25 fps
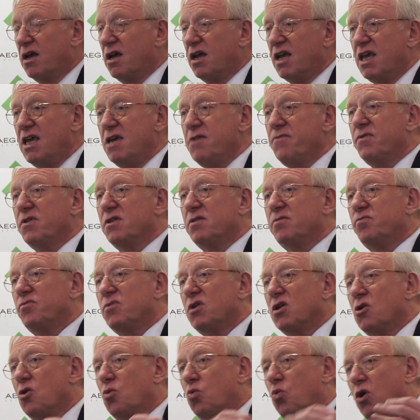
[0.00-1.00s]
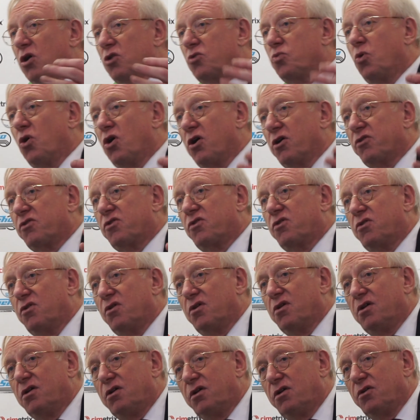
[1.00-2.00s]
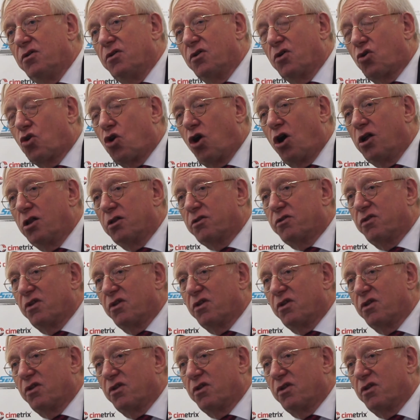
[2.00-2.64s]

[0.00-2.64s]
Even what was called